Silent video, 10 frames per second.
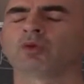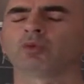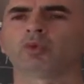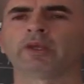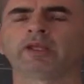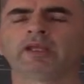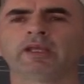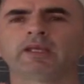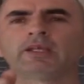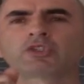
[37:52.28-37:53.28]
you. We
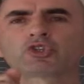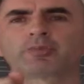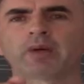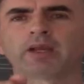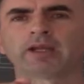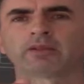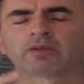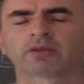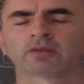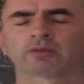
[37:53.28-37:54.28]
need spirit.
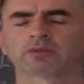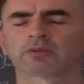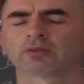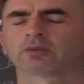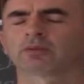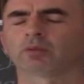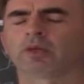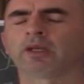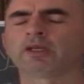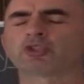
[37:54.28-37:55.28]

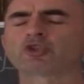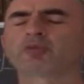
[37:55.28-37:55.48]
It's